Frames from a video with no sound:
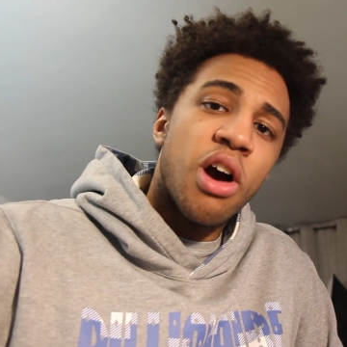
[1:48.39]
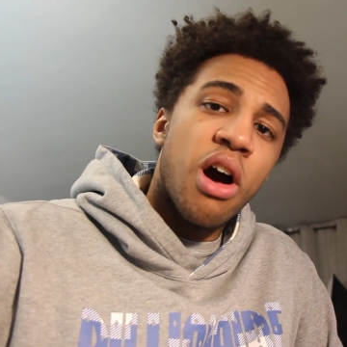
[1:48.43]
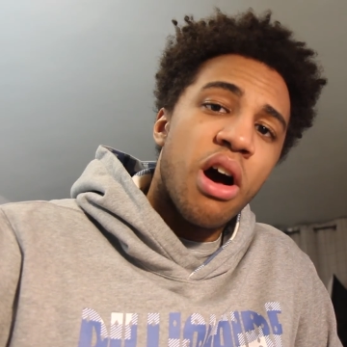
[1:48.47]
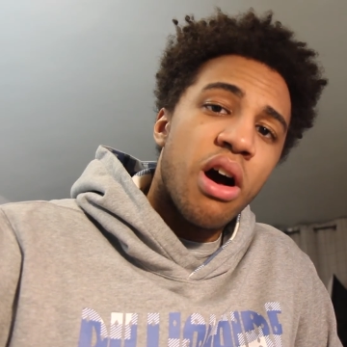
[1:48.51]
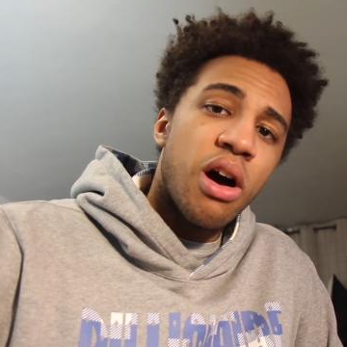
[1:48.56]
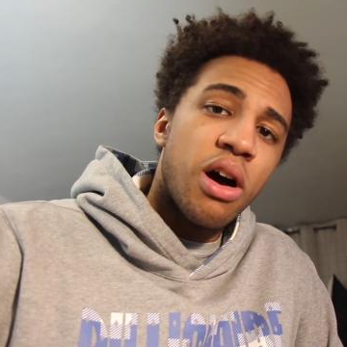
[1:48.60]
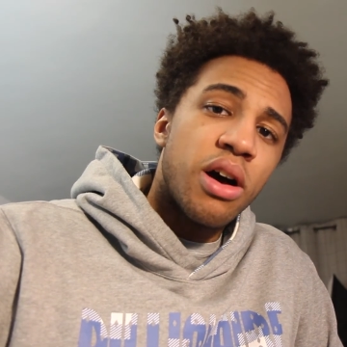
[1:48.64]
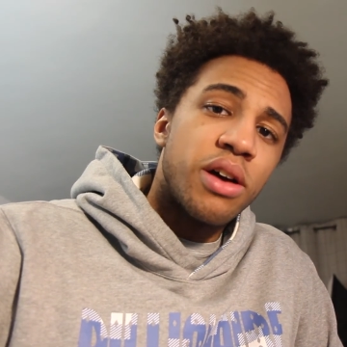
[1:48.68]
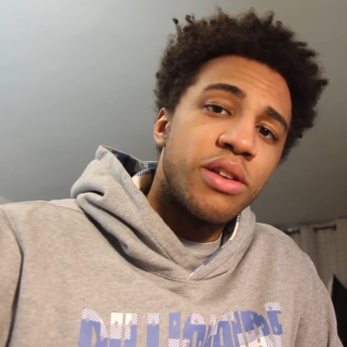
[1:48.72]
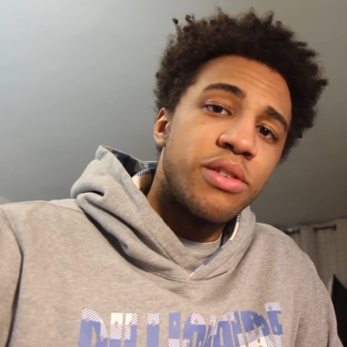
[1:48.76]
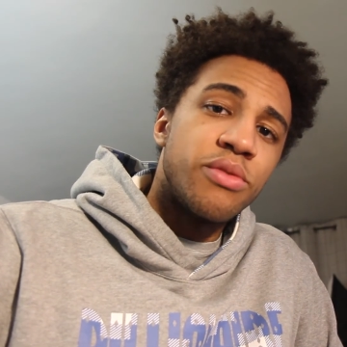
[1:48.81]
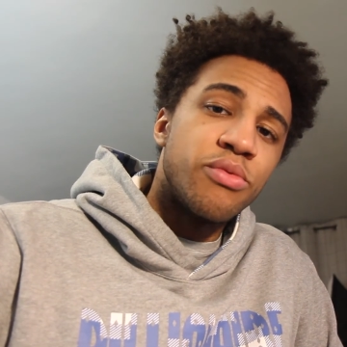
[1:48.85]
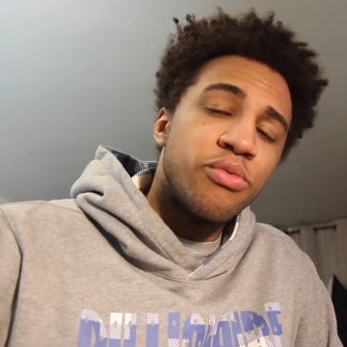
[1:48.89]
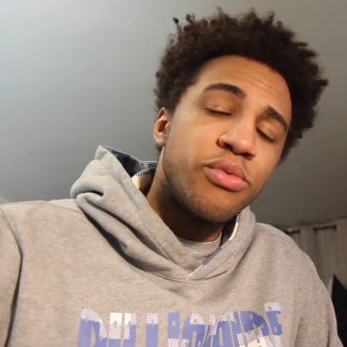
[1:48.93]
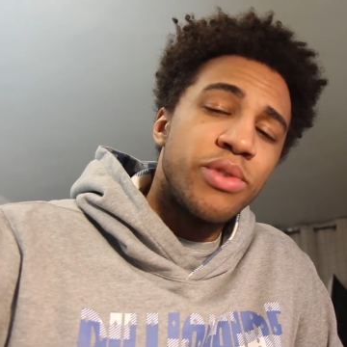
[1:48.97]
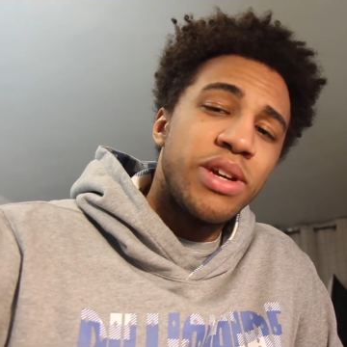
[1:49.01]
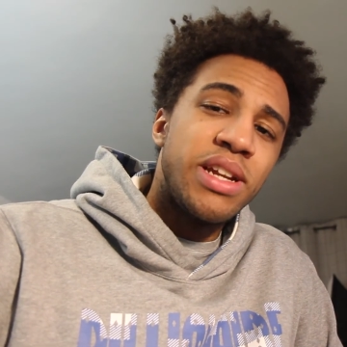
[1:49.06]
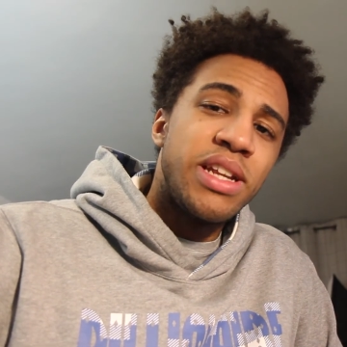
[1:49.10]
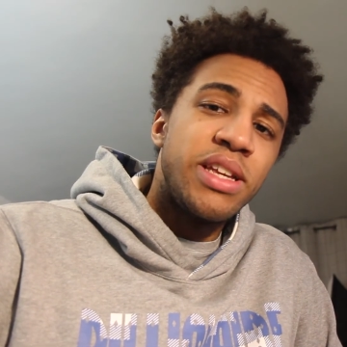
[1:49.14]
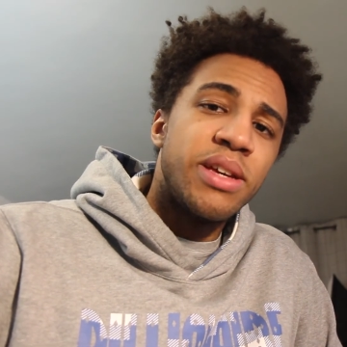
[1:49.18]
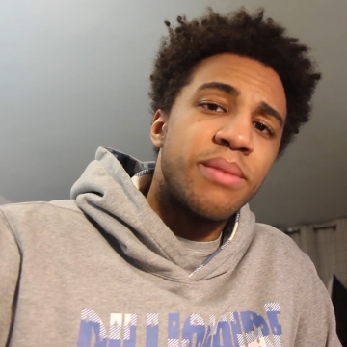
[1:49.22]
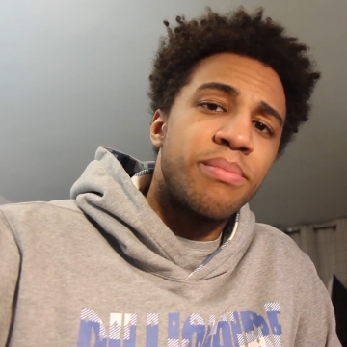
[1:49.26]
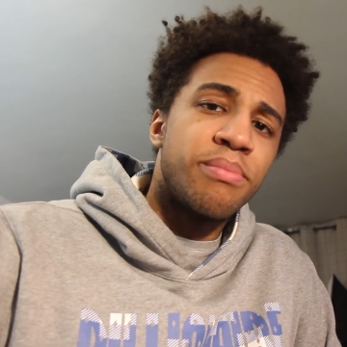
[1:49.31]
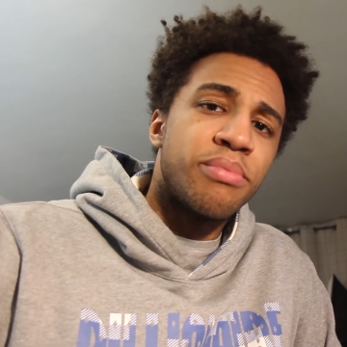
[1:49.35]
can't
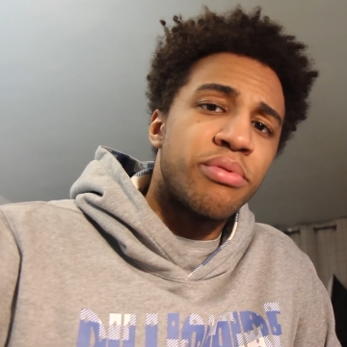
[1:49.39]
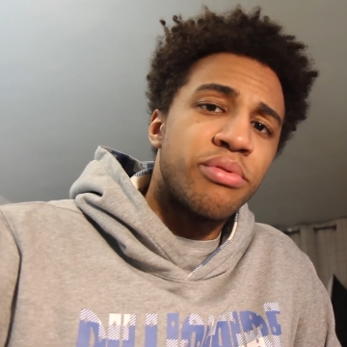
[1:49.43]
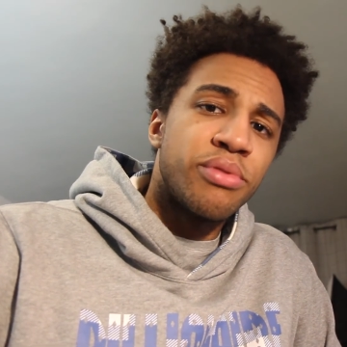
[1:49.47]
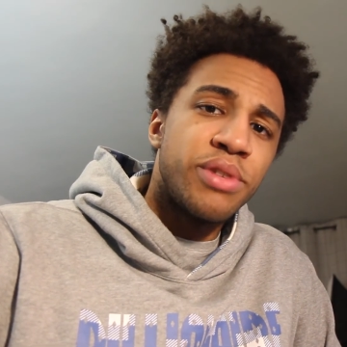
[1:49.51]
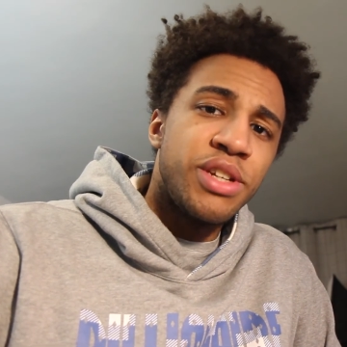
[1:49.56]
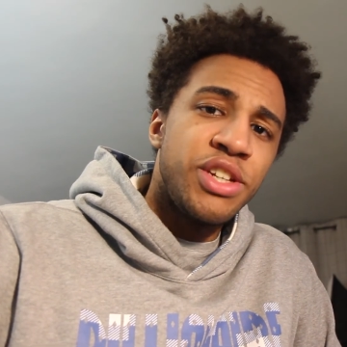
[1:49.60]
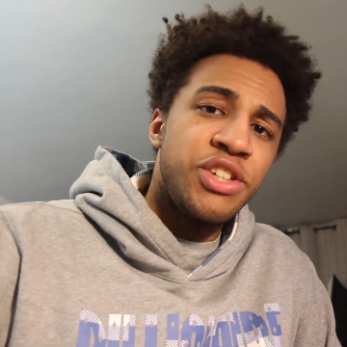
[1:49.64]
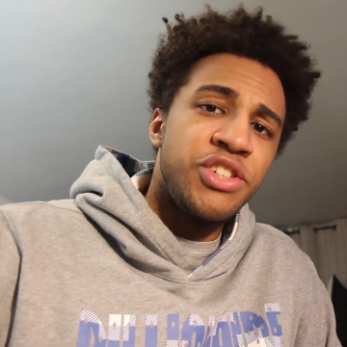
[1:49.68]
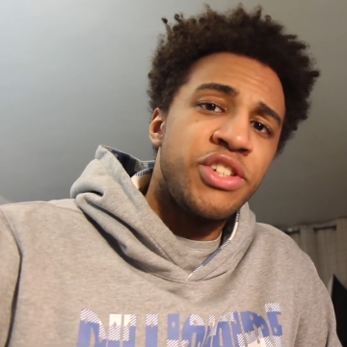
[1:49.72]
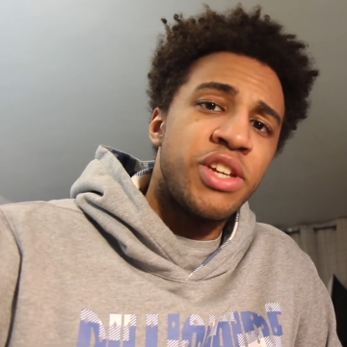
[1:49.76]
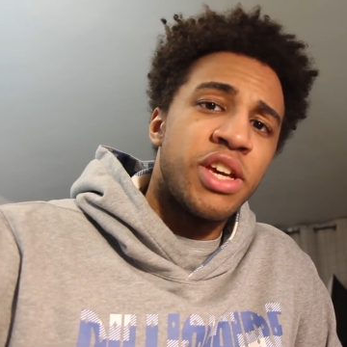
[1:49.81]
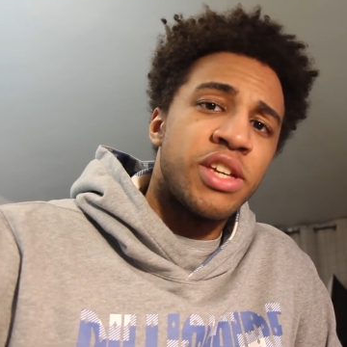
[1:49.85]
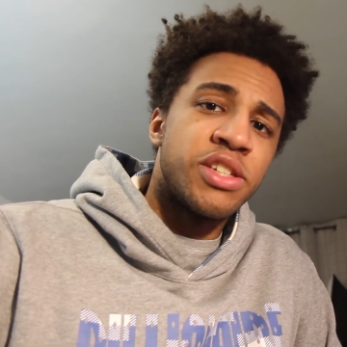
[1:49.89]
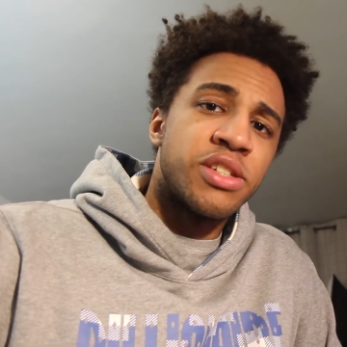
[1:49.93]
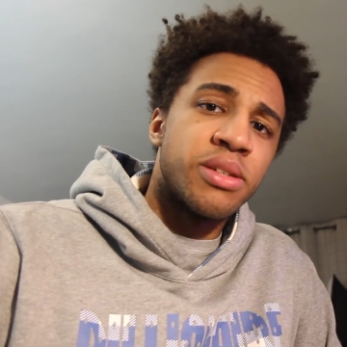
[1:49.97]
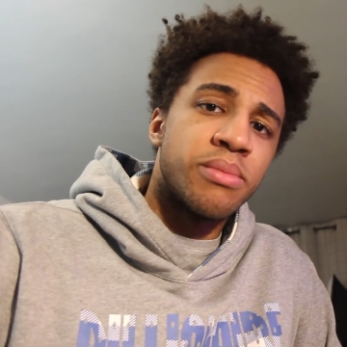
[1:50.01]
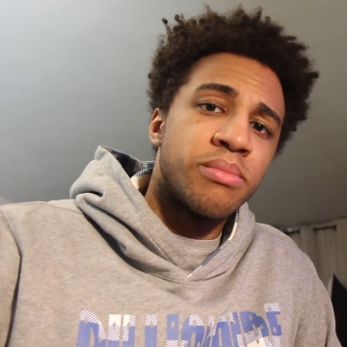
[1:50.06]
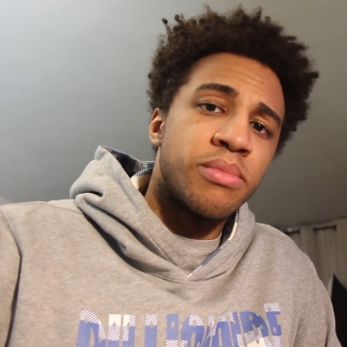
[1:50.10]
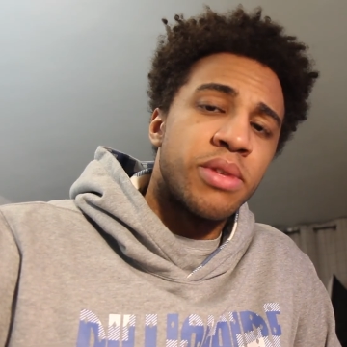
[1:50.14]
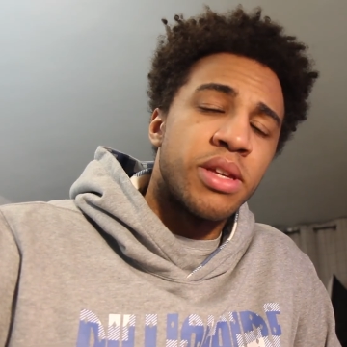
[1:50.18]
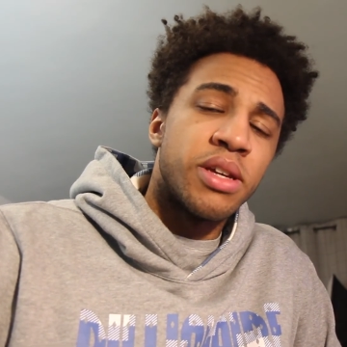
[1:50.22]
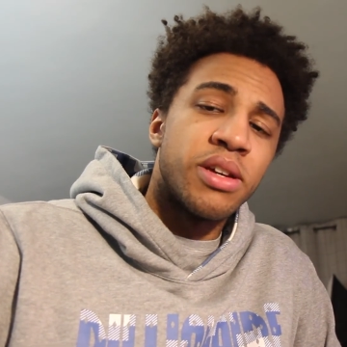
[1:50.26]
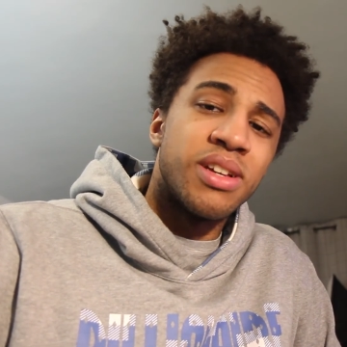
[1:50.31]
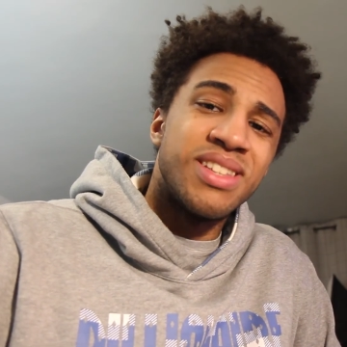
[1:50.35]
really appreciate
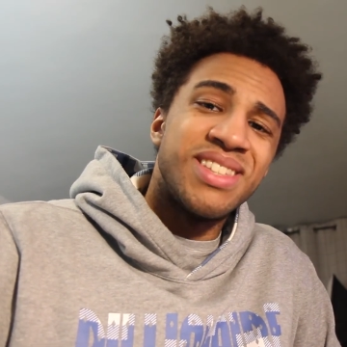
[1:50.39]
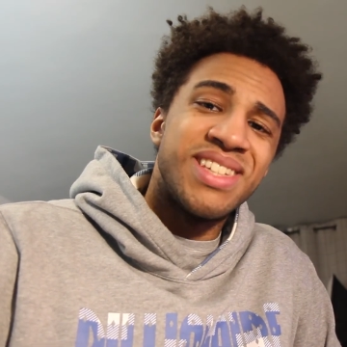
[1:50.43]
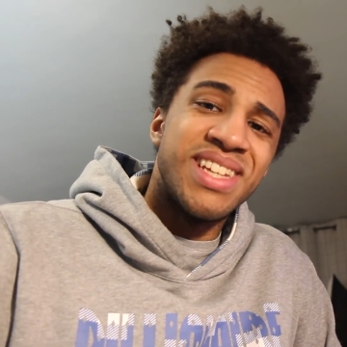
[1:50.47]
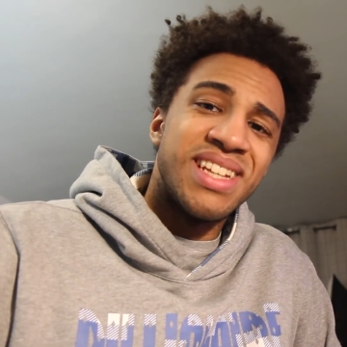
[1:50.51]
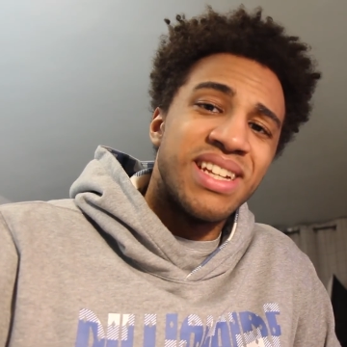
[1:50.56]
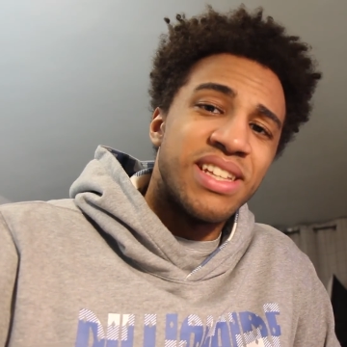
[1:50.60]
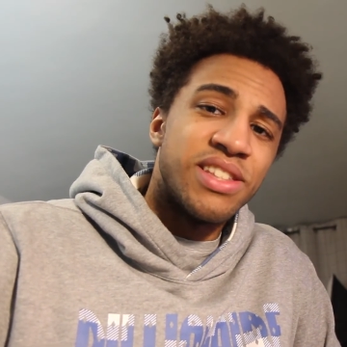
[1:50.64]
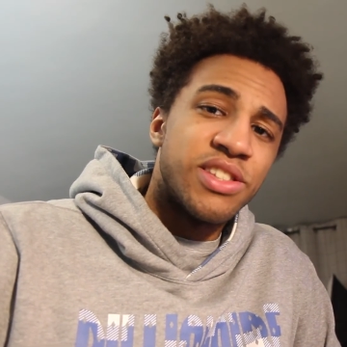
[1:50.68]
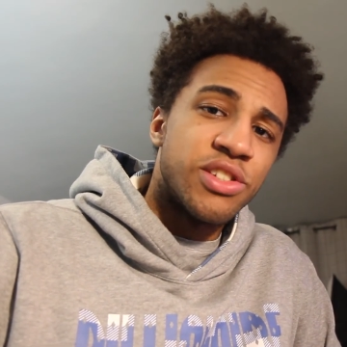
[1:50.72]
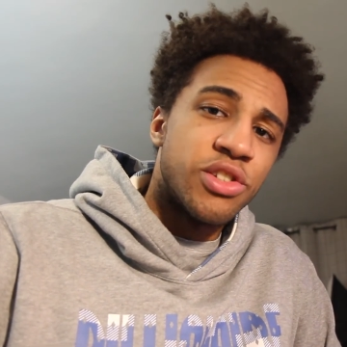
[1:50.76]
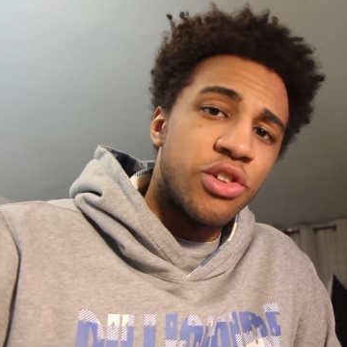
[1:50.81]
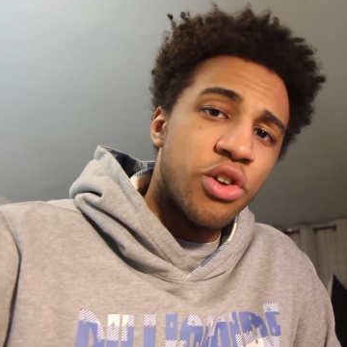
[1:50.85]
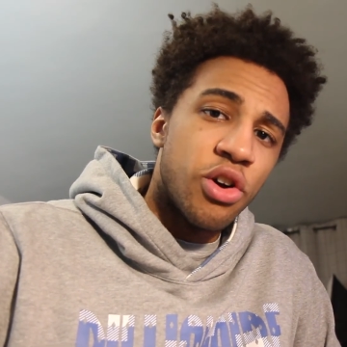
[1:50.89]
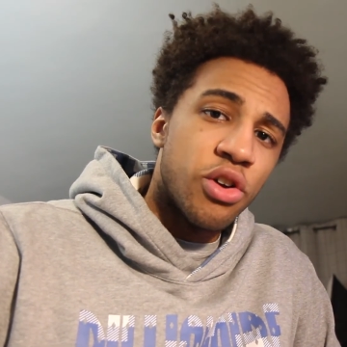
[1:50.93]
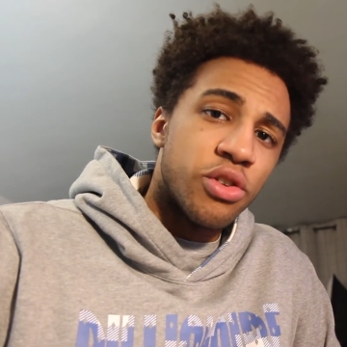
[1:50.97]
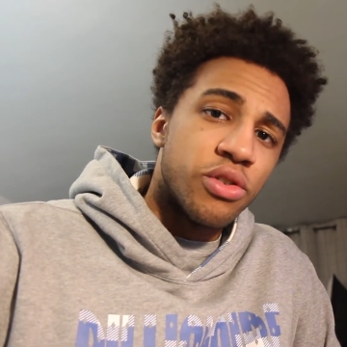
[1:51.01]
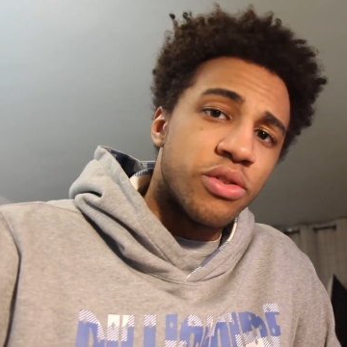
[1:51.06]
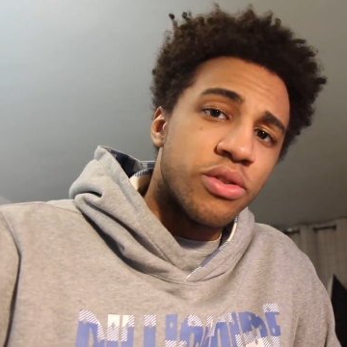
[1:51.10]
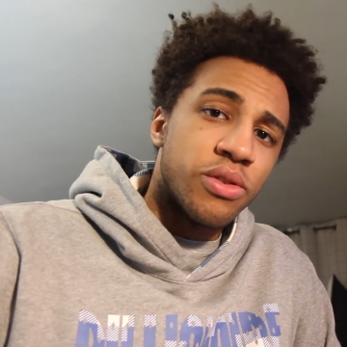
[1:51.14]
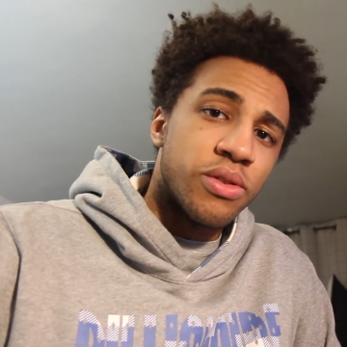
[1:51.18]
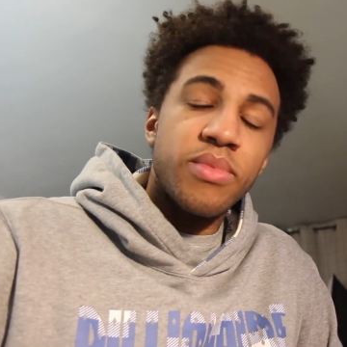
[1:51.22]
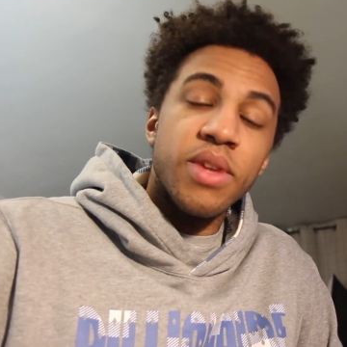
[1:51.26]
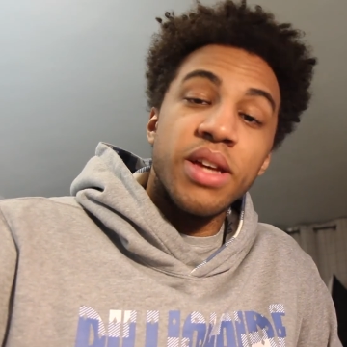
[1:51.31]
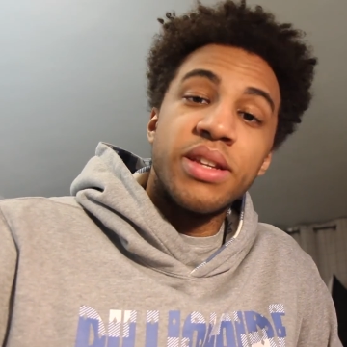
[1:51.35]
something until it's
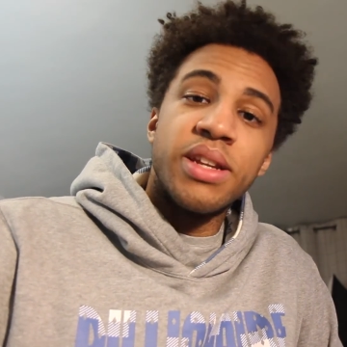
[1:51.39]
gone.